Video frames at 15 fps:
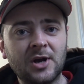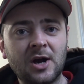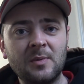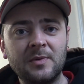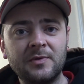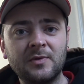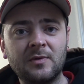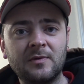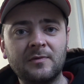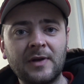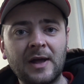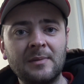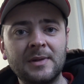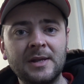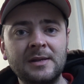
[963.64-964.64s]
time with your
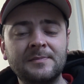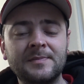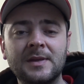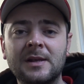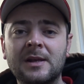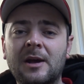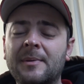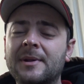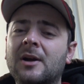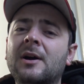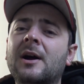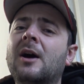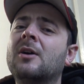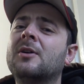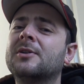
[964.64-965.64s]
family. I mean,
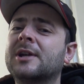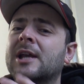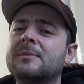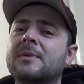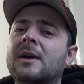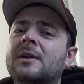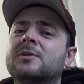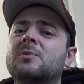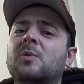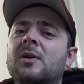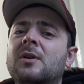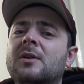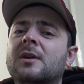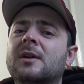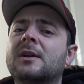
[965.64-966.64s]
I got to keep going to
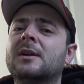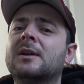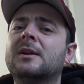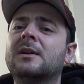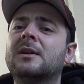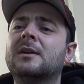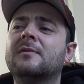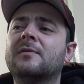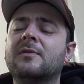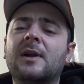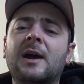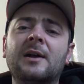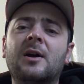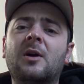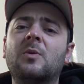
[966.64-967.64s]
work
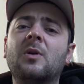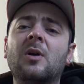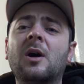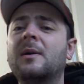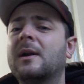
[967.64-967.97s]
throughout the whole lot.